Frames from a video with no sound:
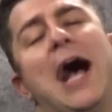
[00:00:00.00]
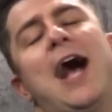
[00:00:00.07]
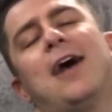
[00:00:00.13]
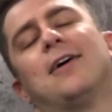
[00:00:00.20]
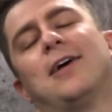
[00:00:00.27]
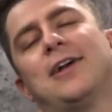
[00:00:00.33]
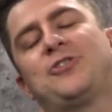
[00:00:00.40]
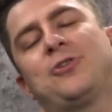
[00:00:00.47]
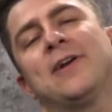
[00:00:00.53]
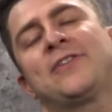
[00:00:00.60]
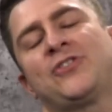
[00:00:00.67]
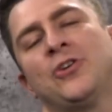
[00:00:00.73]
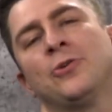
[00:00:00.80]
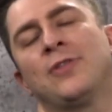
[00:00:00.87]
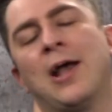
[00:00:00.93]
Ah, I
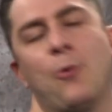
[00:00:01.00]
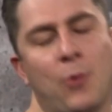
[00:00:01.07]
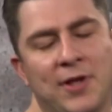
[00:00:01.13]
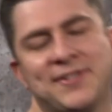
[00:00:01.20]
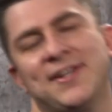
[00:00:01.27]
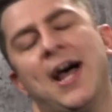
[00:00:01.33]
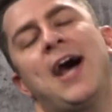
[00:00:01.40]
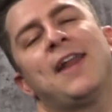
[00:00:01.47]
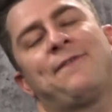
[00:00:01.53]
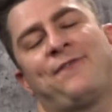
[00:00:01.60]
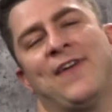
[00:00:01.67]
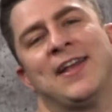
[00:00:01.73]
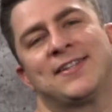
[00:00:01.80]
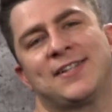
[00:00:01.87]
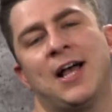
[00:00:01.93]
tricked you. That was not a
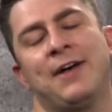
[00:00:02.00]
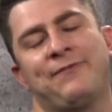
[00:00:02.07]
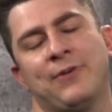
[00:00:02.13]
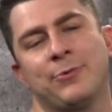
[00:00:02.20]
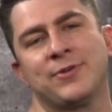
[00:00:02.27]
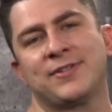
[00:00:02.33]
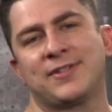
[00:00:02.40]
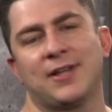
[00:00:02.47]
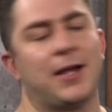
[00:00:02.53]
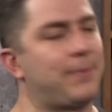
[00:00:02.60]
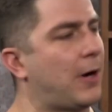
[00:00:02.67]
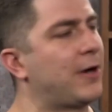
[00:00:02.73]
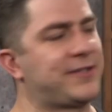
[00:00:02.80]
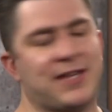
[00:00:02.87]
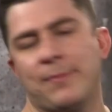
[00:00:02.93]
face-off. It was
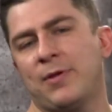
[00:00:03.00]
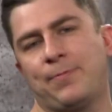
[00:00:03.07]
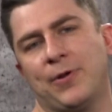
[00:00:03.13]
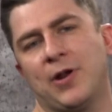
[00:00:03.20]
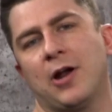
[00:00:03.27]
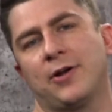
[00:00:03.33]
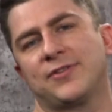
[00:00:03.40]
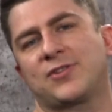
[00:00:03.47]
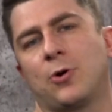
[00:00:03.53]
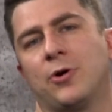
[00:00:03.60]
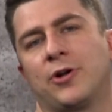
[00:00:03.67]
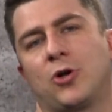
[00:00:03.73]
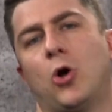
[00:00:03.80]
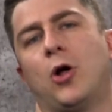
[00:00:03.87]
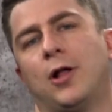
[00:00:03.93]
uh, Artemi Panarin scoring a